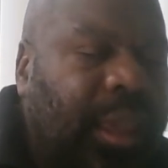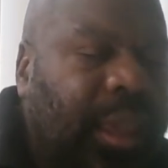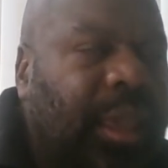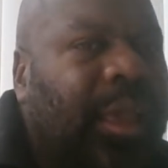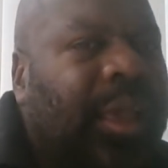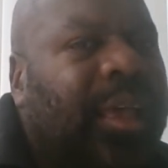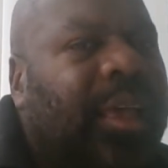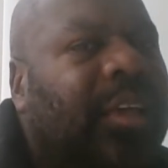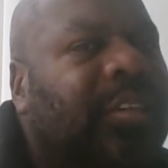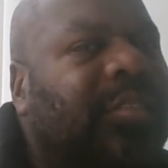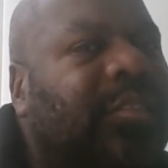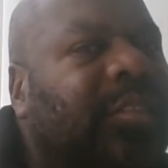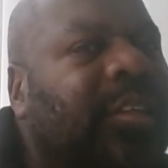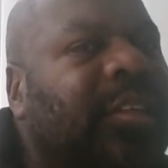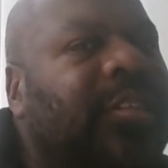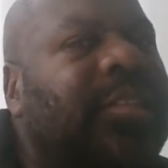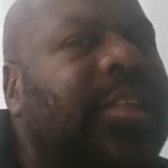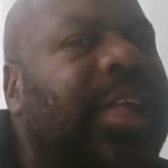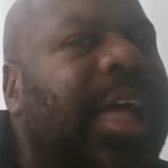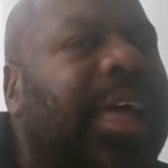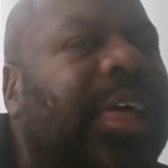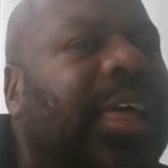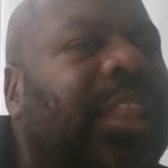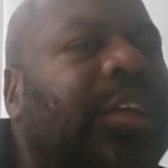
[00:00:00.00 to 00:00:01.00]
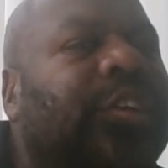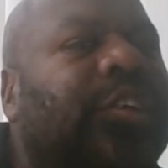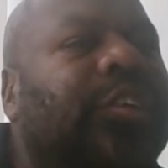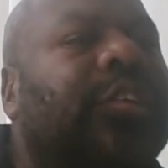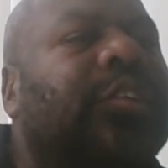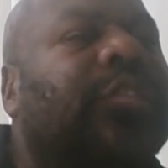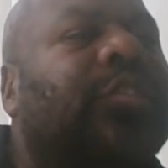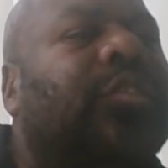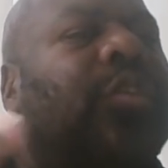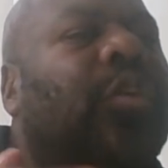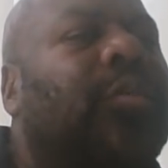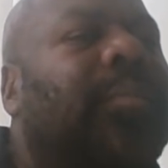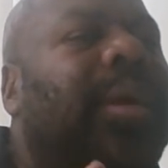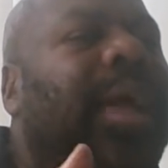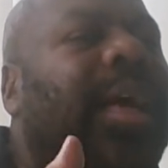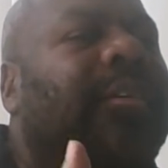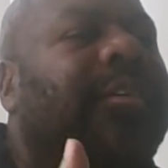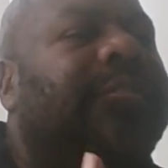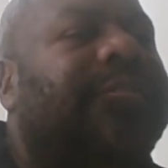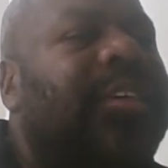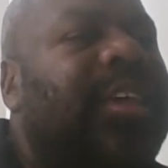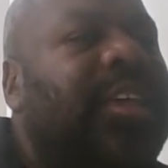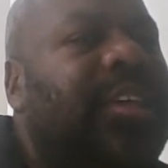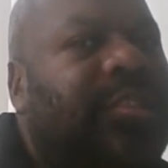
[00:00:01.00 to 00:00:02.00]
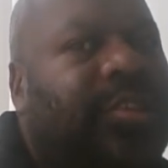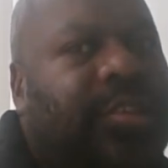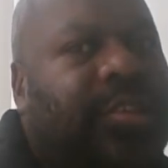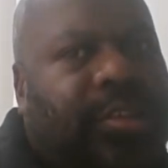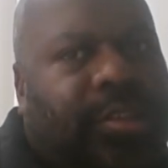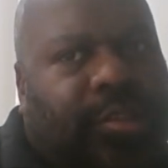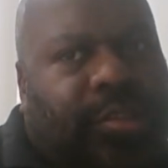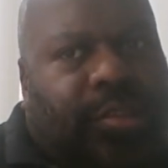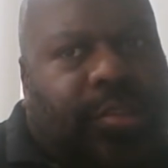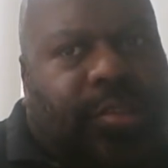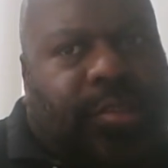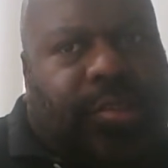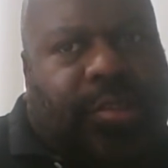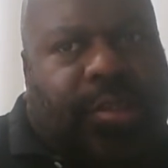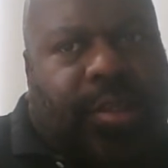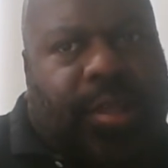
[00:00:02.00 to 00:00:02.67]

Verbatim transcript: Is this negligence or malfeasance?